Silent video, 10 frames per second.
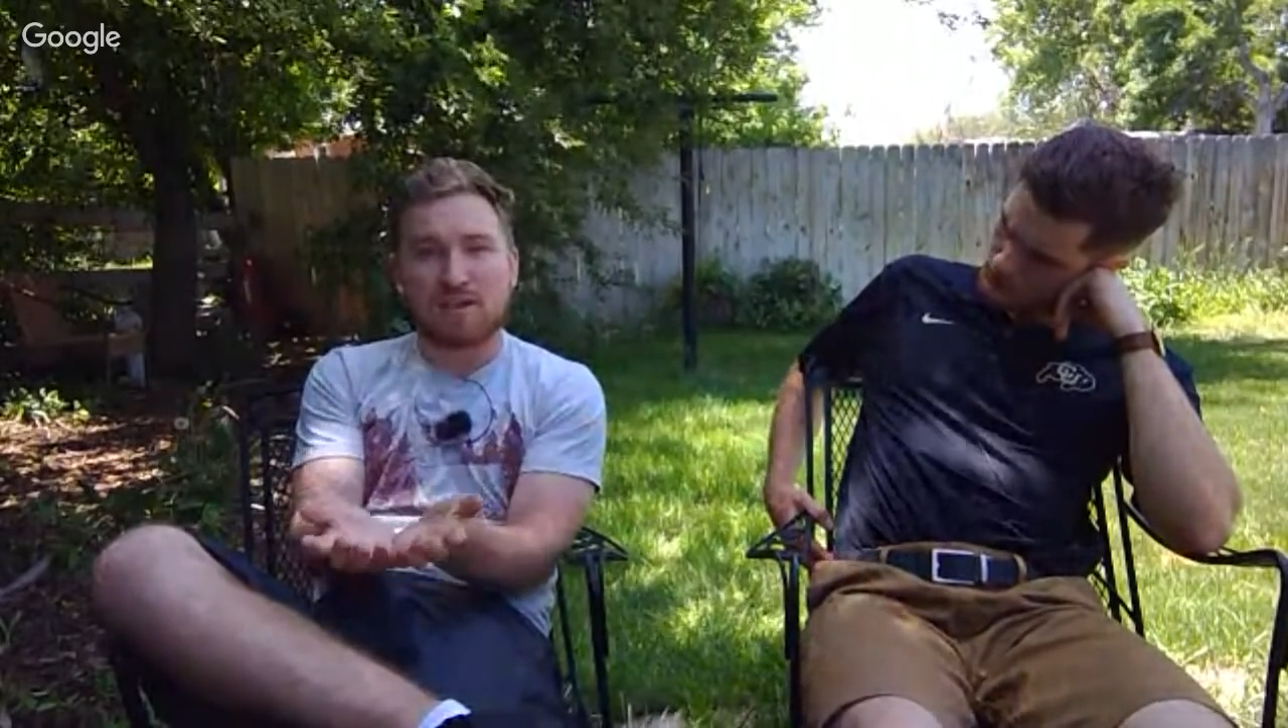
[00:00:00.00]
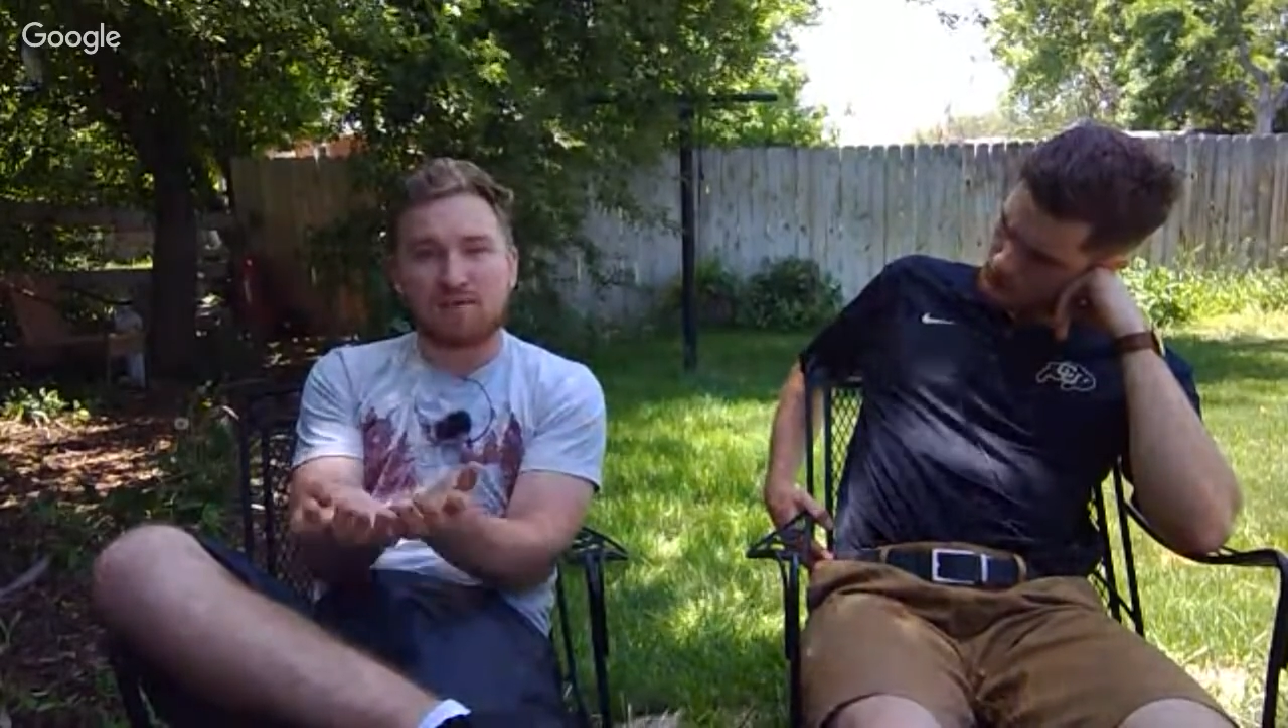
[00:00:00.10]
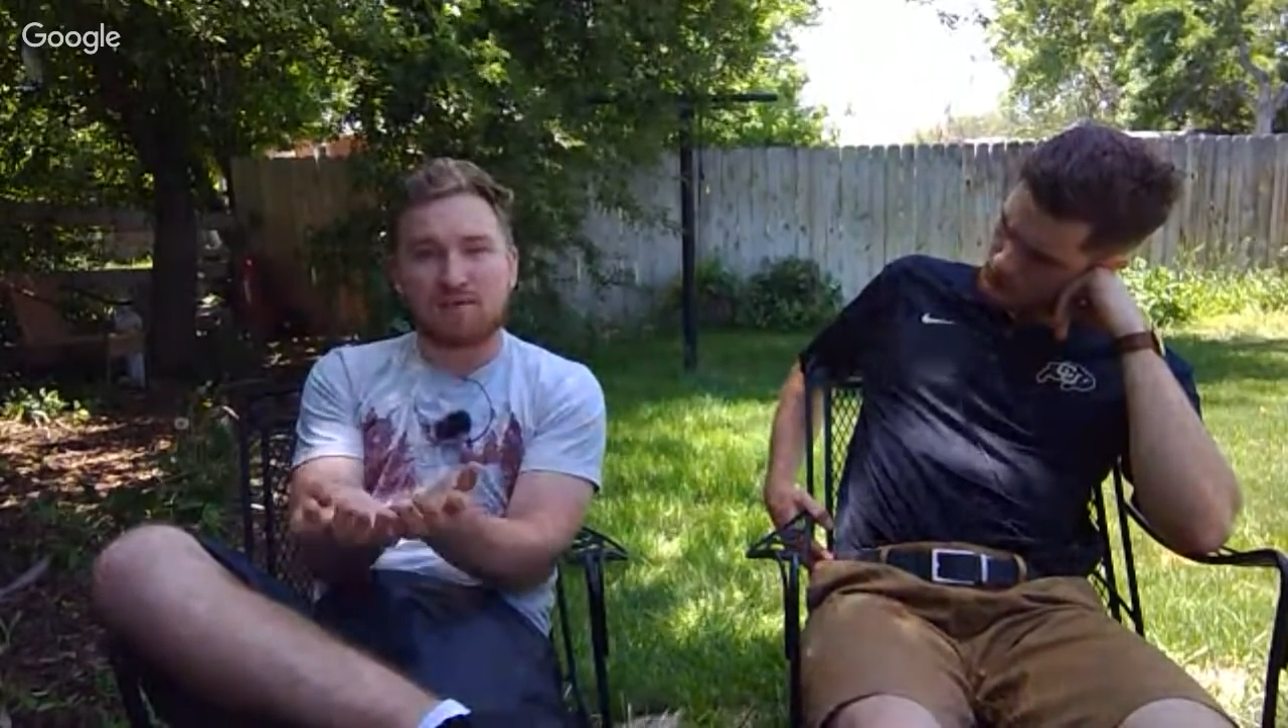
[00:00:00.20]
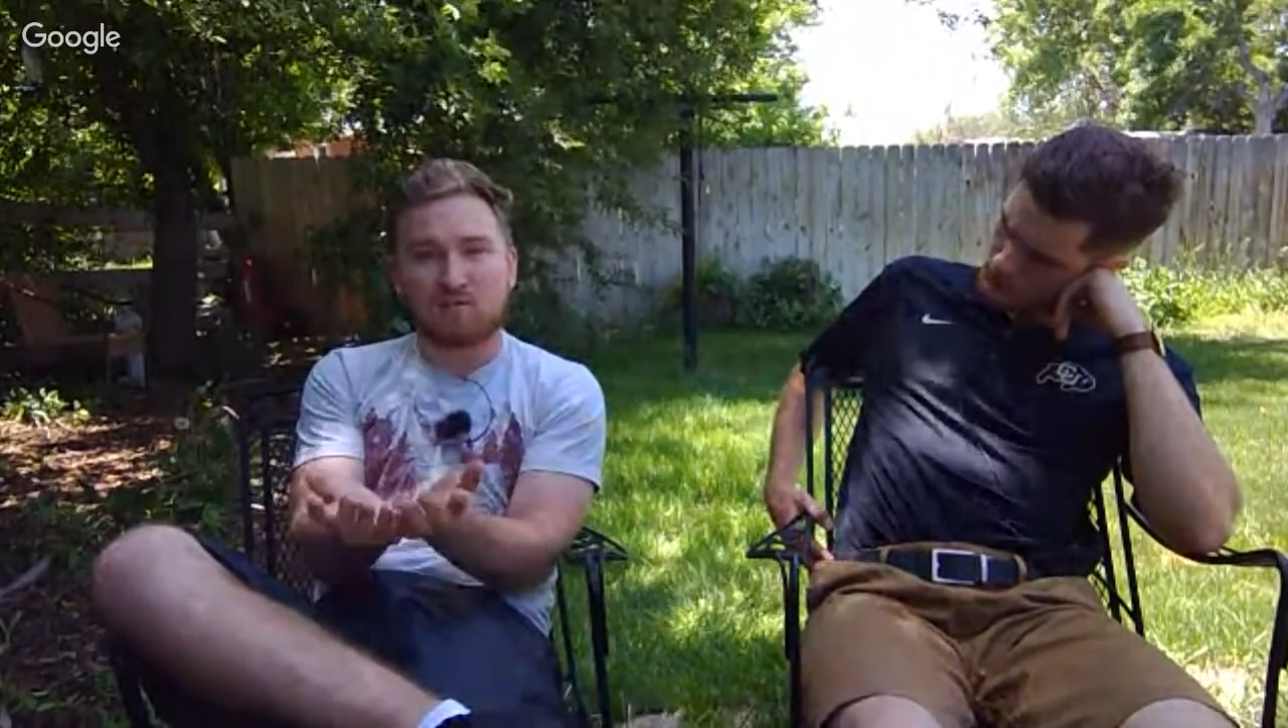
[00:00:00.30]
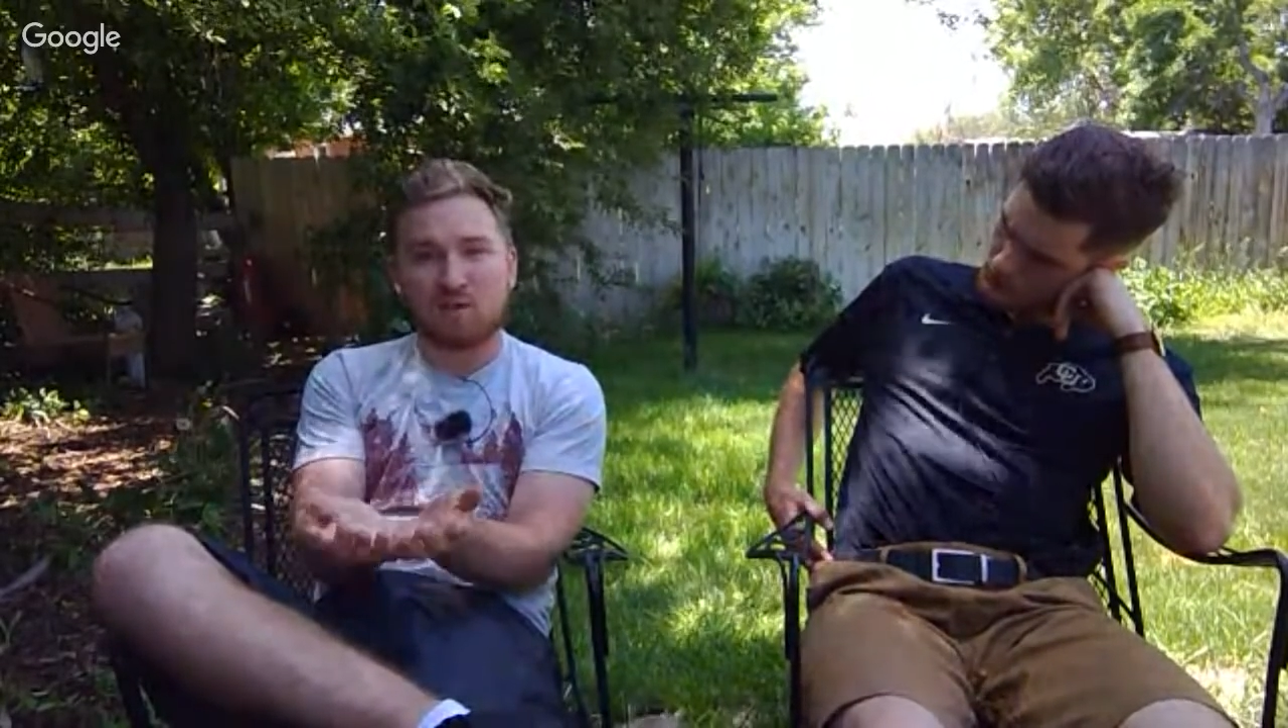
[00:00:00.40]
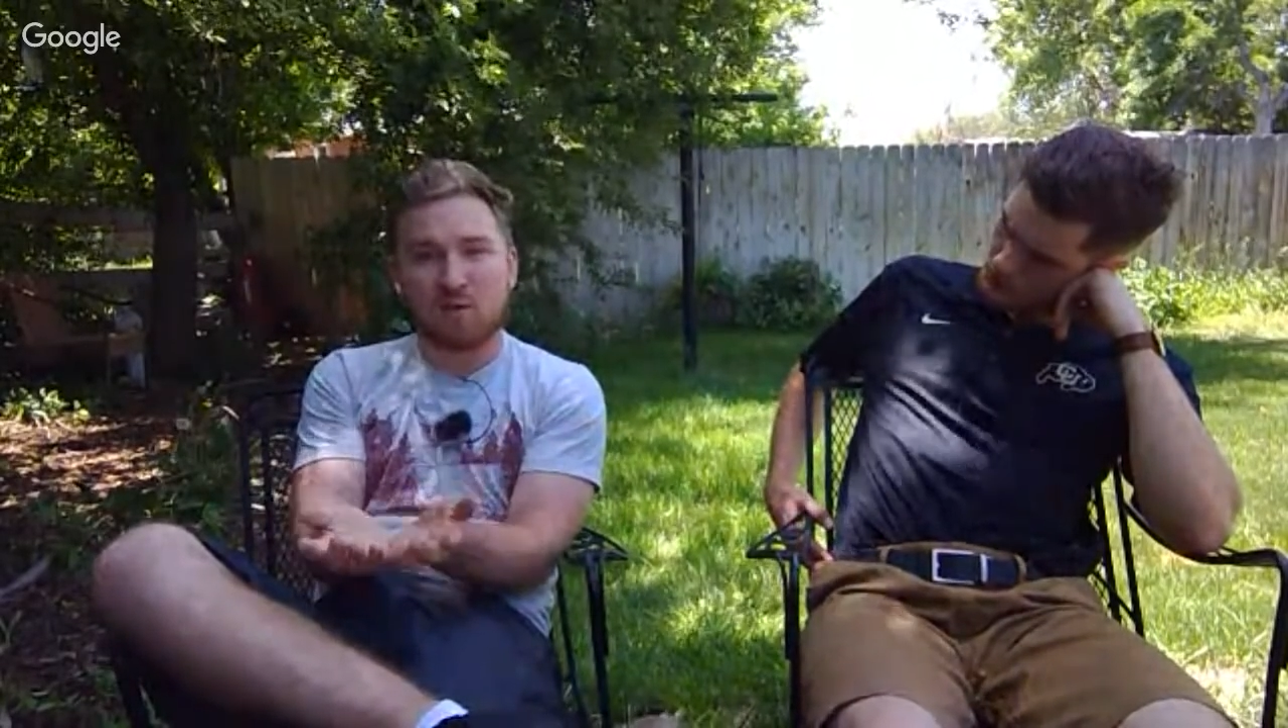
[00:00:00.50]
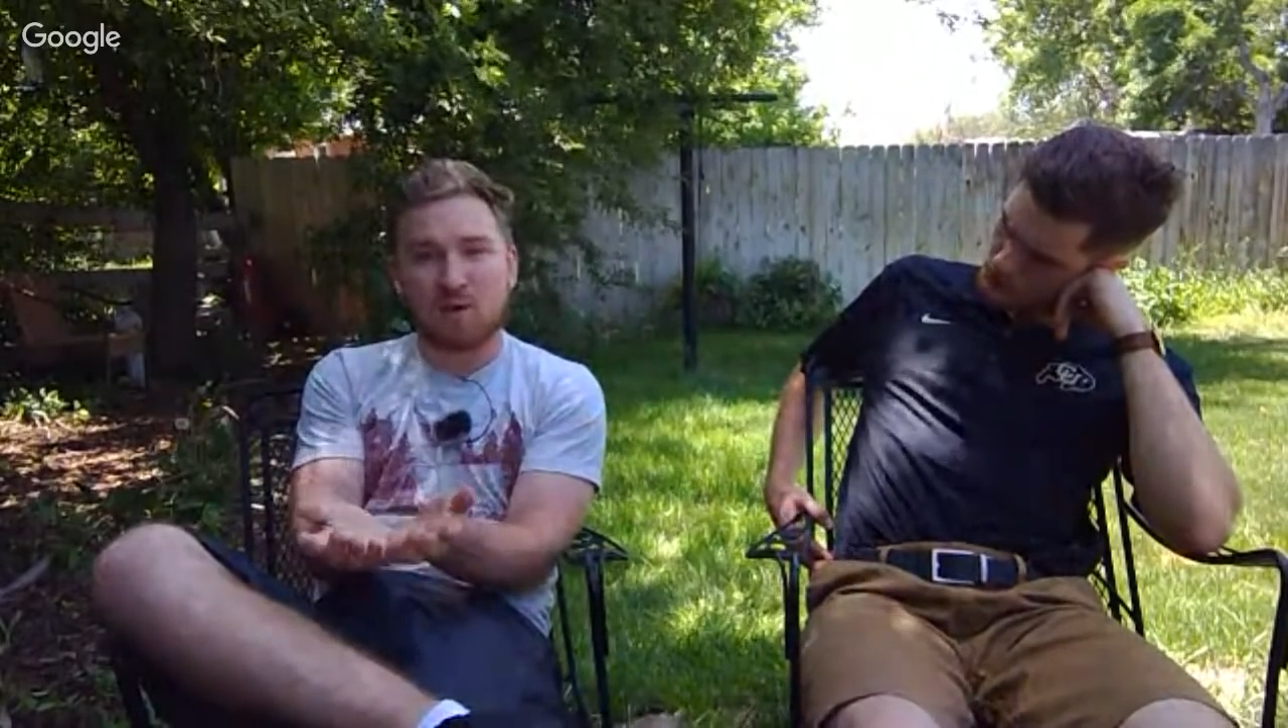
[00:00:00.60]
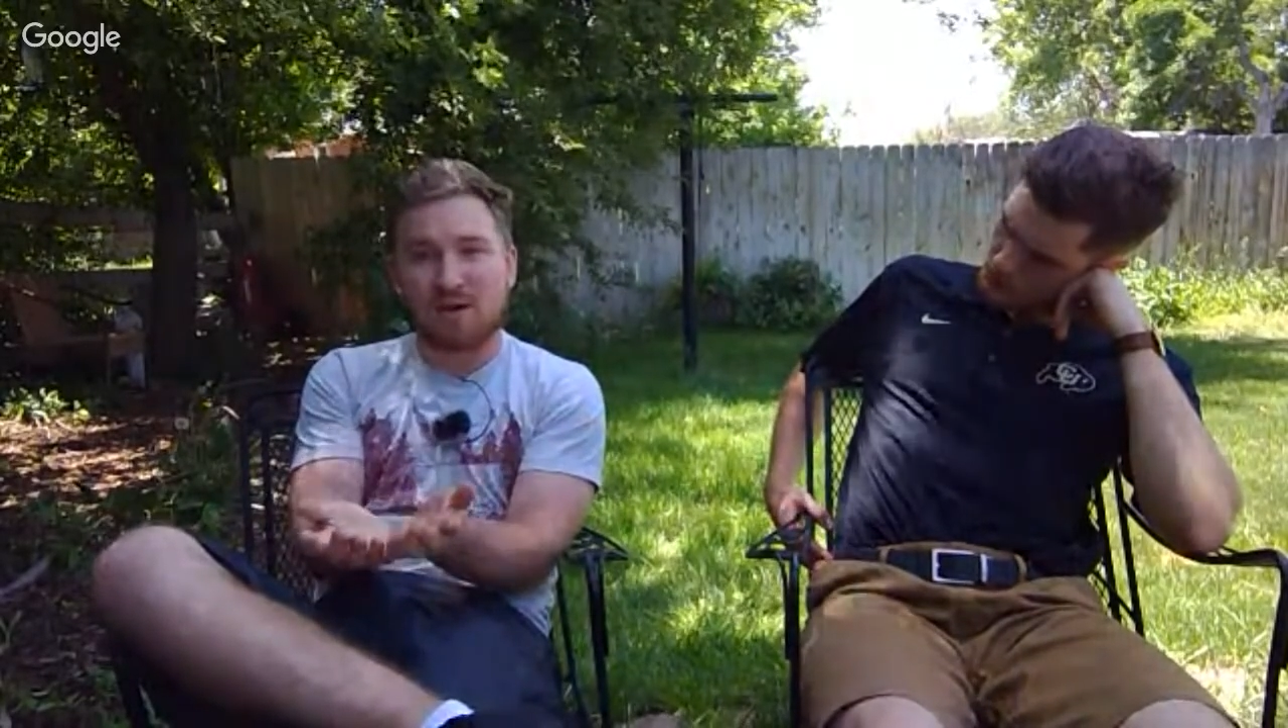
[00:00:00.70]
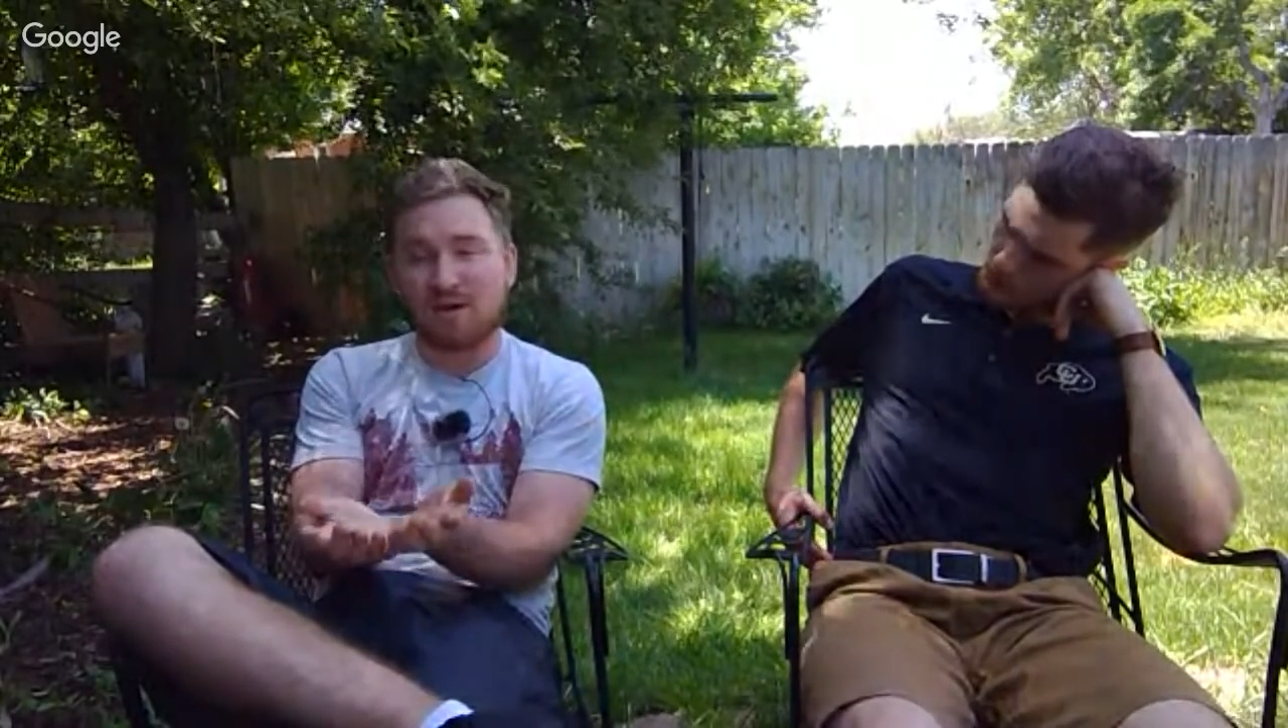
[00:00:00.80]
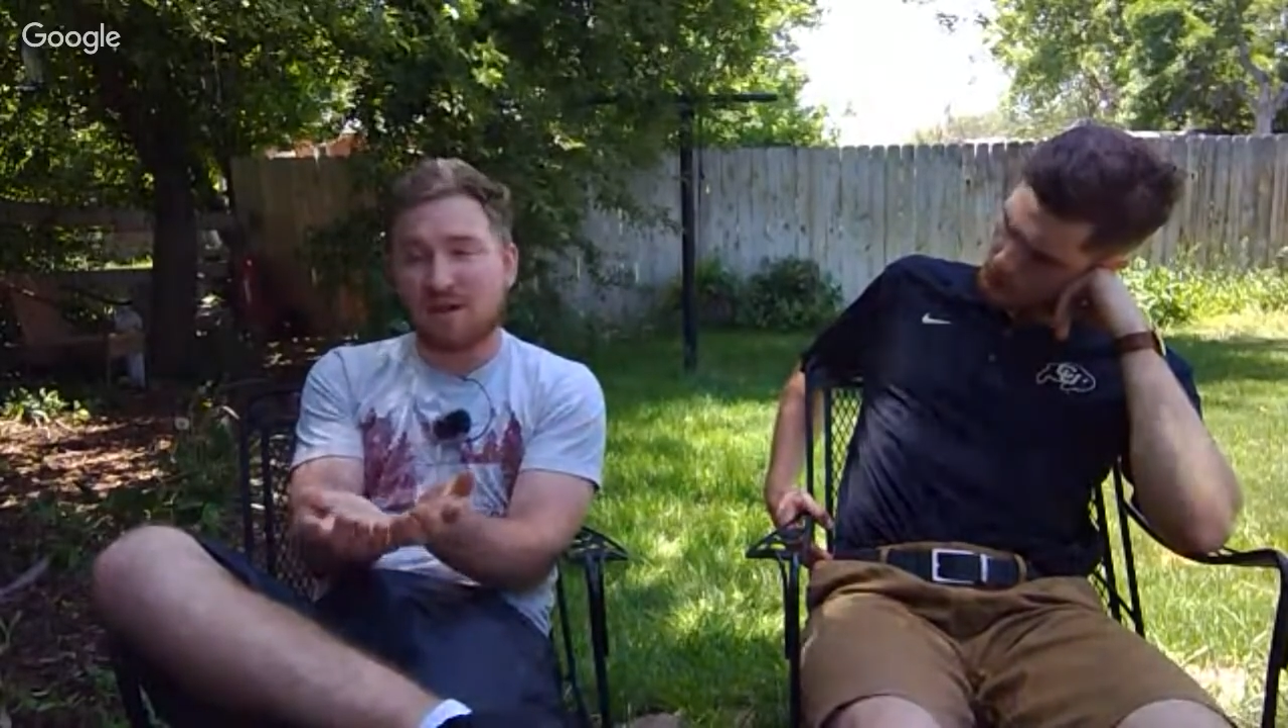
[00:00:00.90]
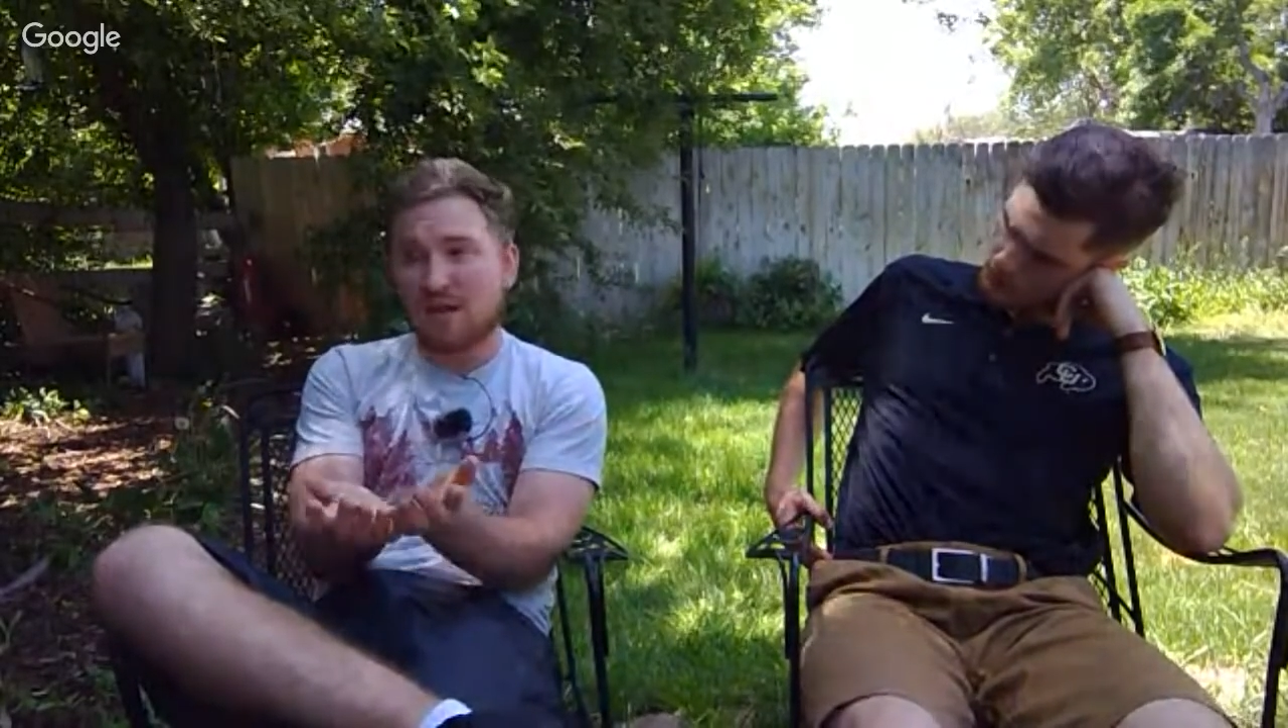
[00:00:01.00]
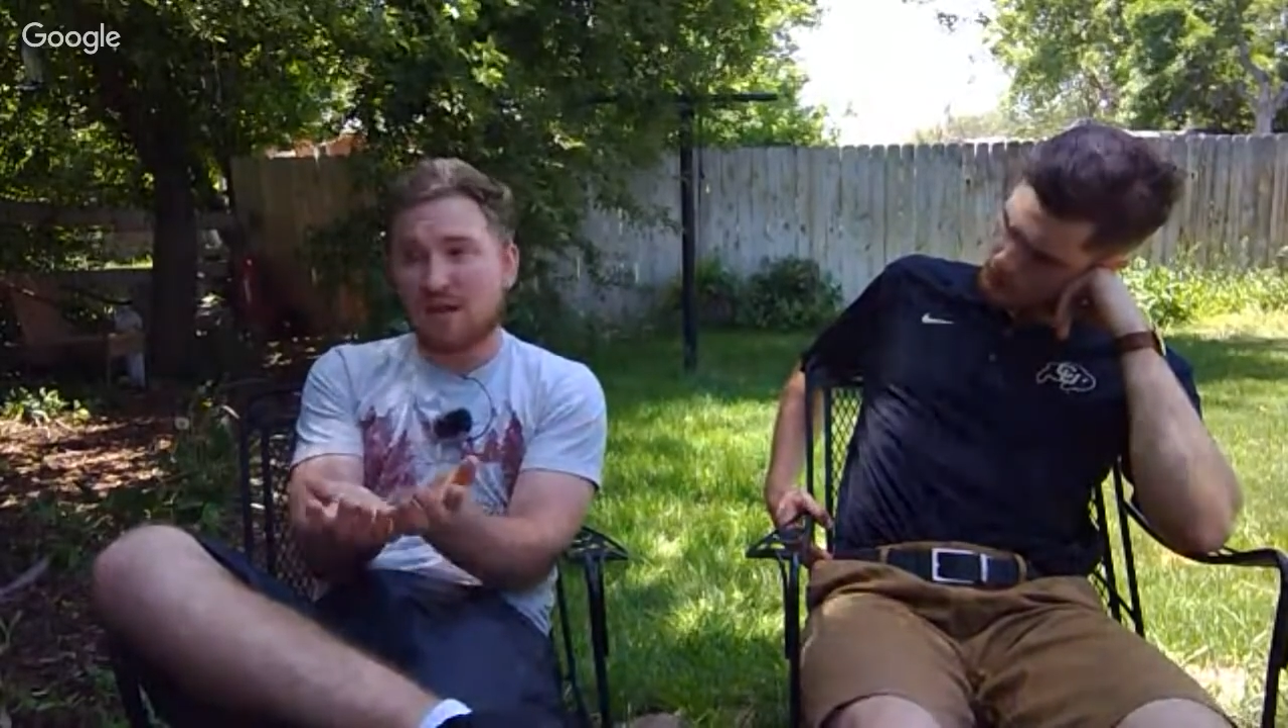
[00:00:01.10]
and free will,